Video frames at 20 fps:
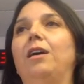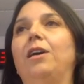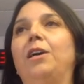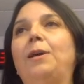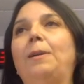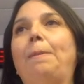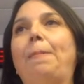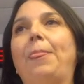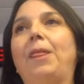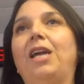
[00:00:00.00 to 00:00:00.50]

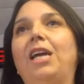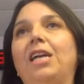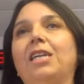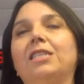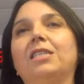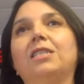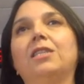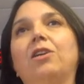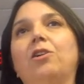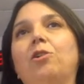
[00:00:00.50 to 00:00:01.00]
Um,
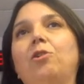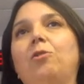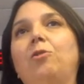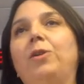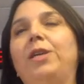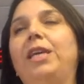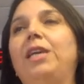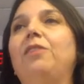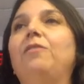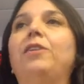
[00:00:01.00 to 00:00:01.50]
and
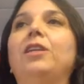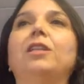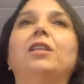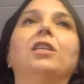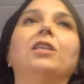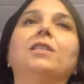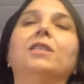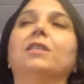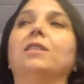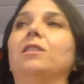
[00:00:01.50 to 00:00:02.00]
so even
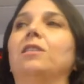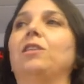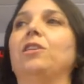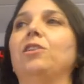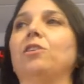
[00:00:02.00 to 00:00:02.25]
this,